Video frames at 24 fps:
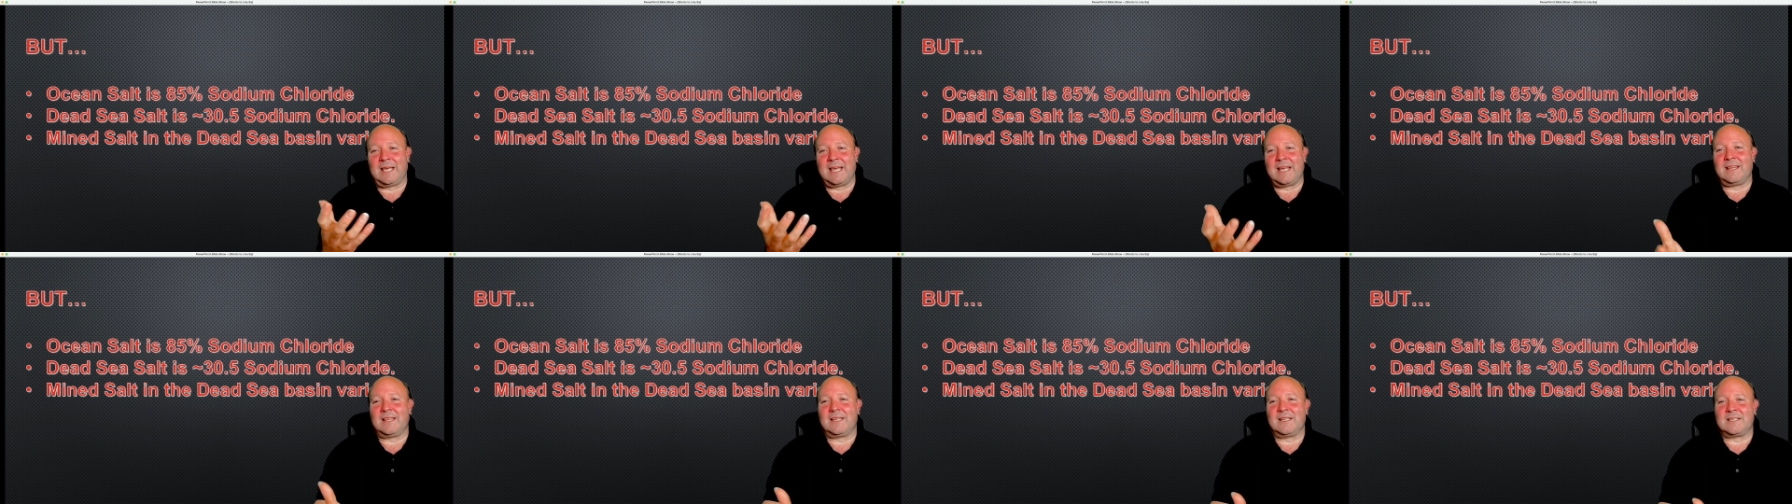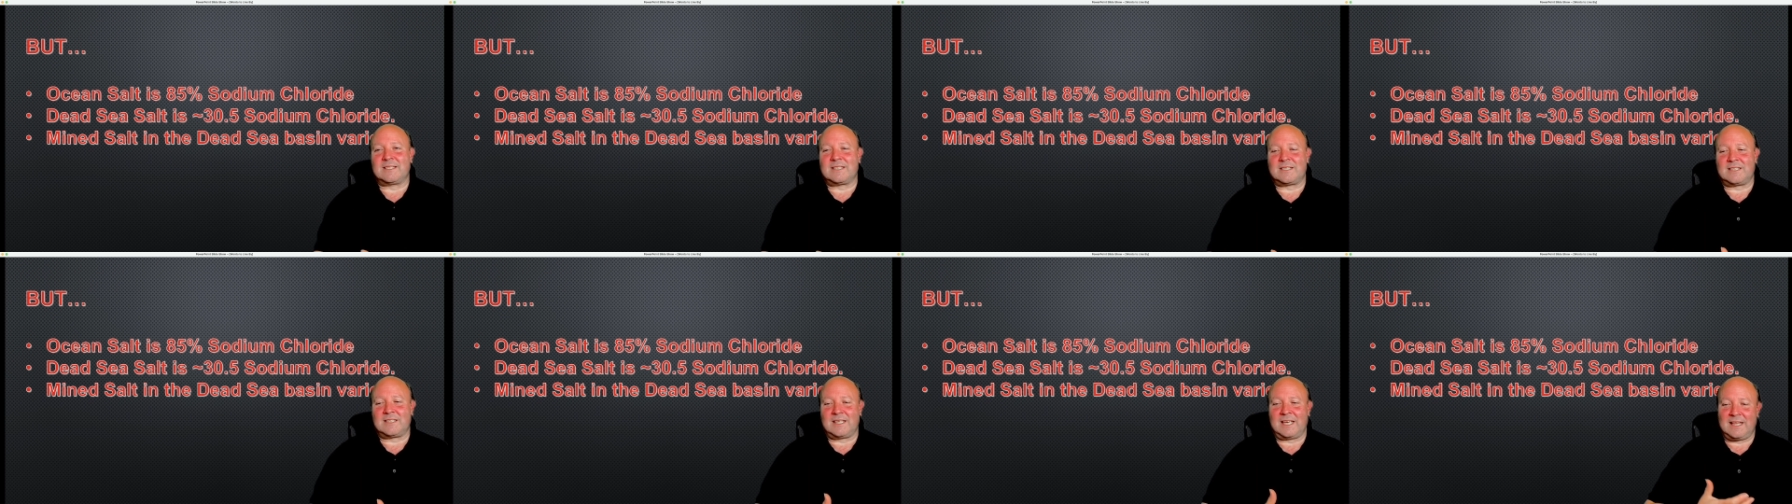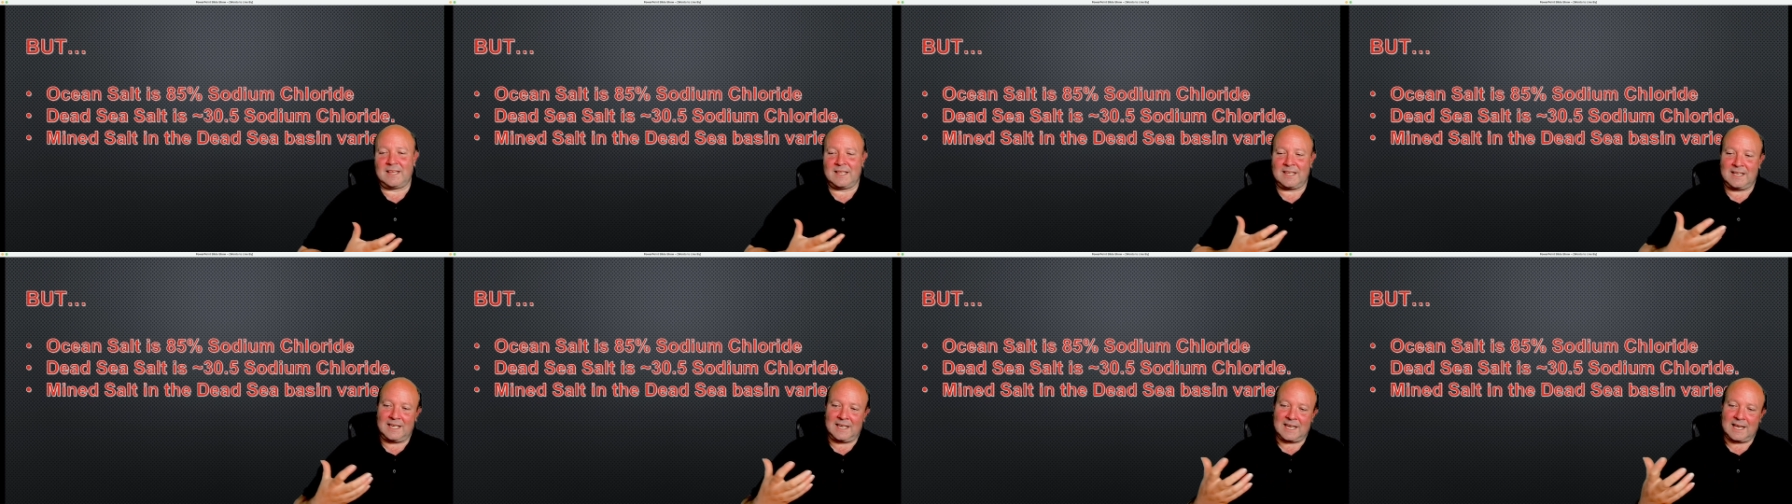in
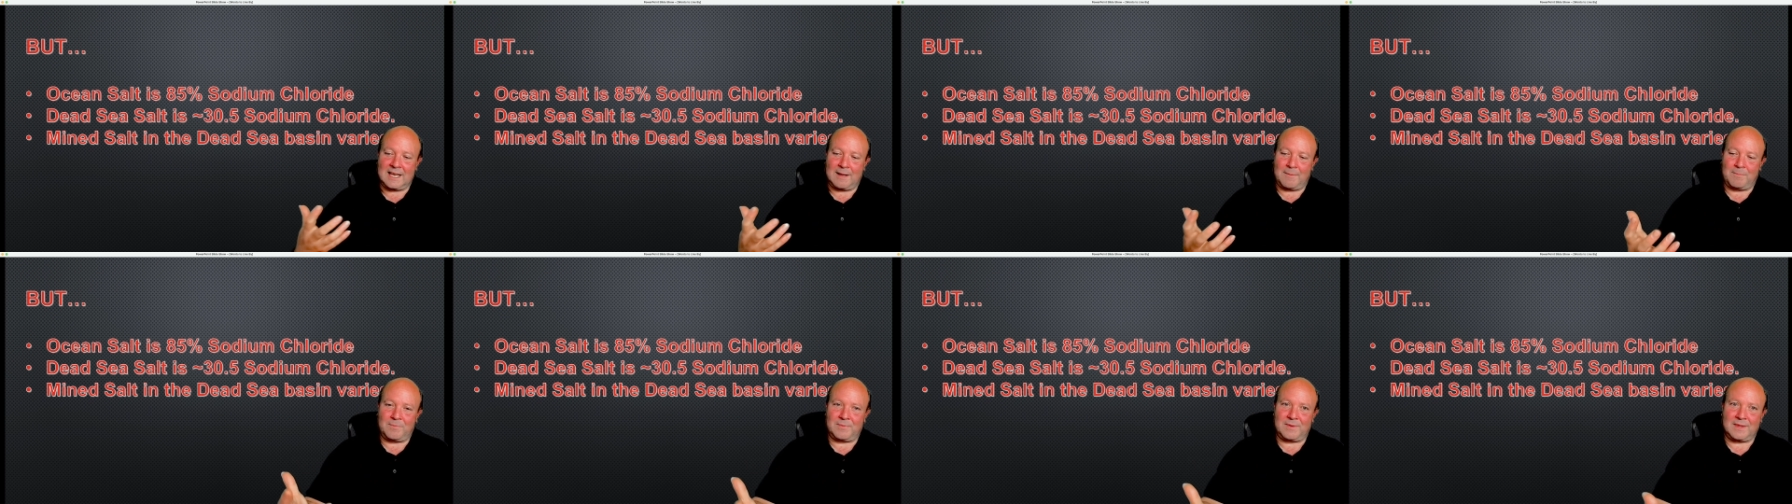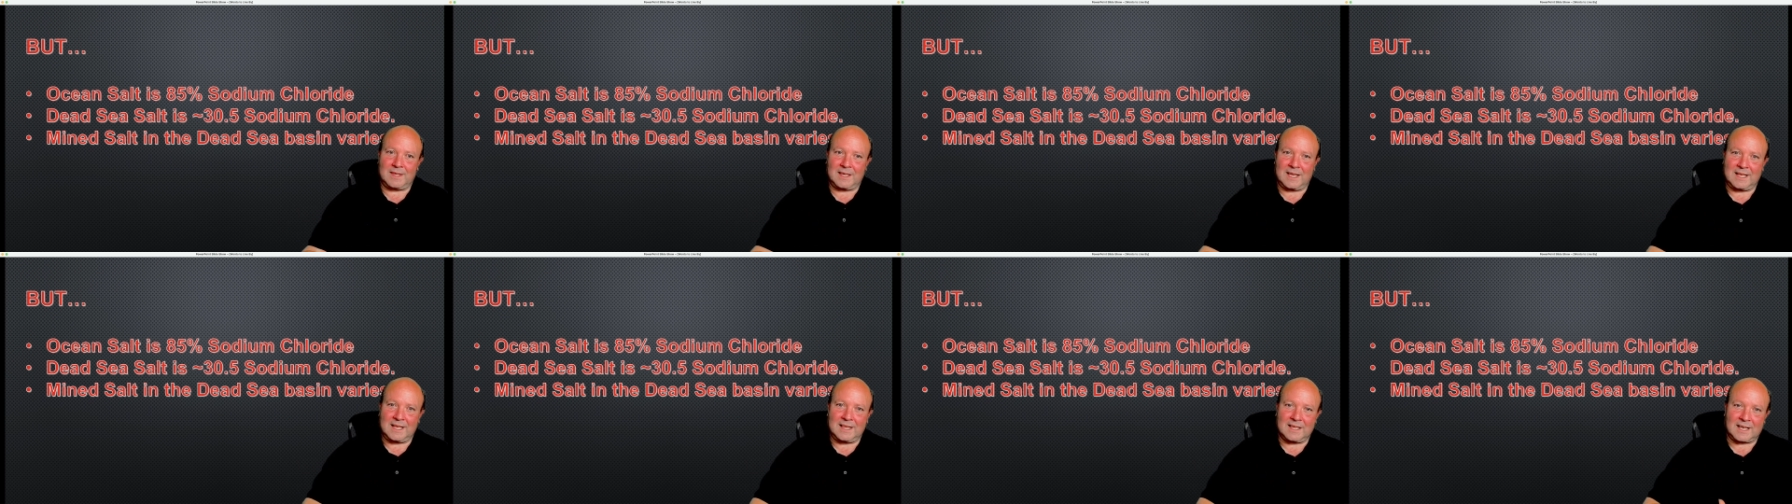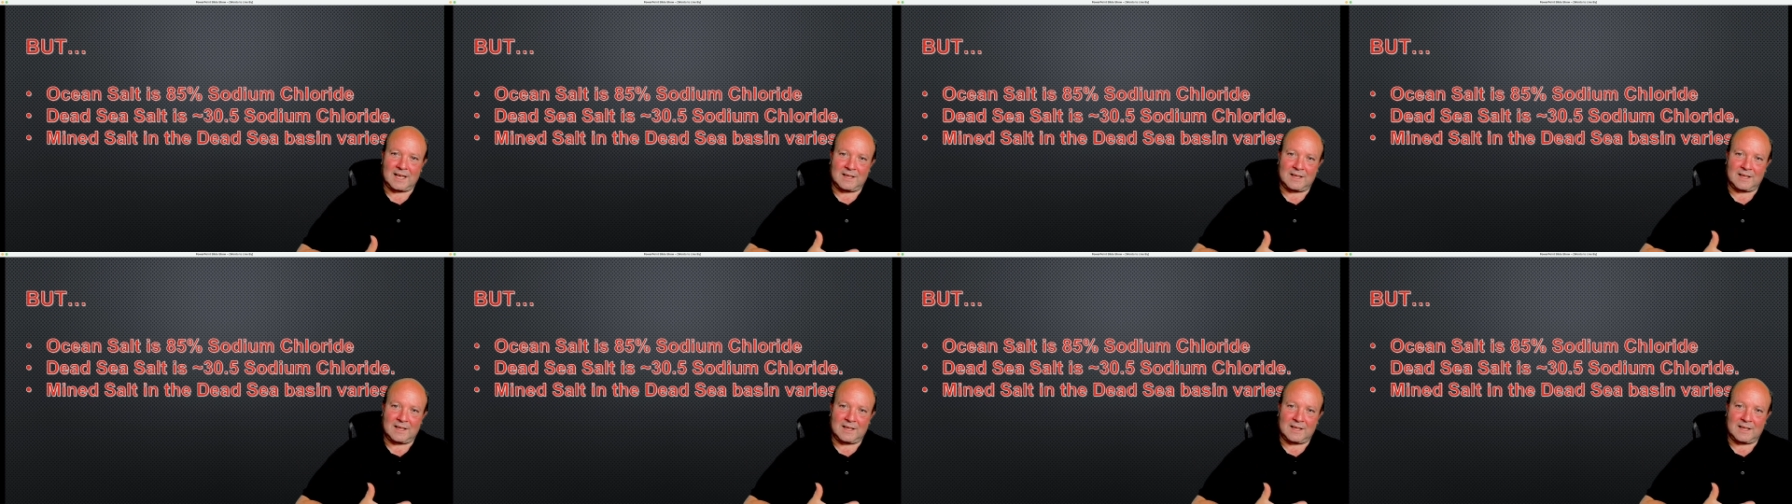the